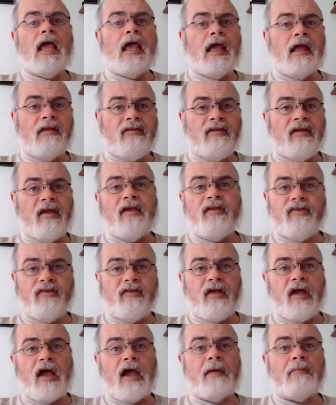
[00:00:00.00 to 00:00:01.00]
It takes
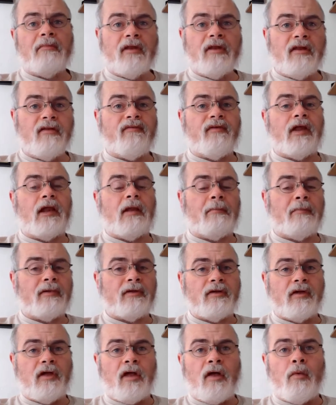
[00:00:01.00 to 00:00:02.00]
time to develop
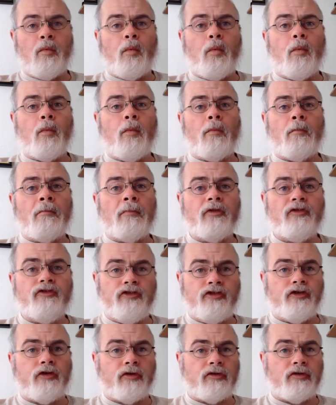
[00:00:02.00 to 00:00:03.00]
a
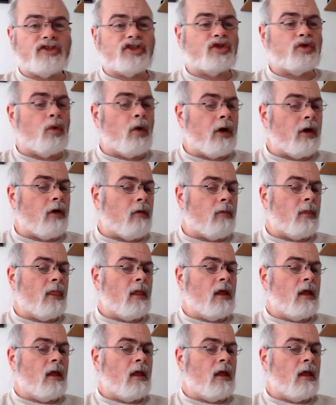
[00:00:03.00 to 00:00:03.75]
mature soil.